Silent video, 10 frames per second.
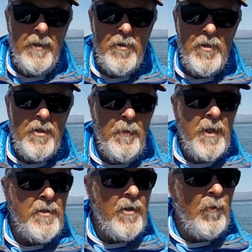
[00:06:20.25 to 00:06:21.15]
It just
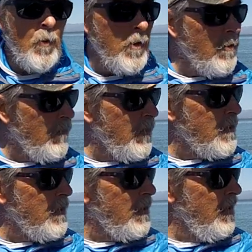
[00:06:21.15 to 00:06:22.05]
depends on where you're
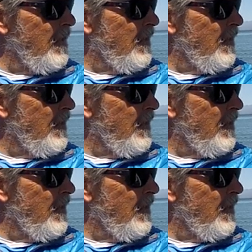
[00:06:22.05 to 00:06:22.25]
fishing,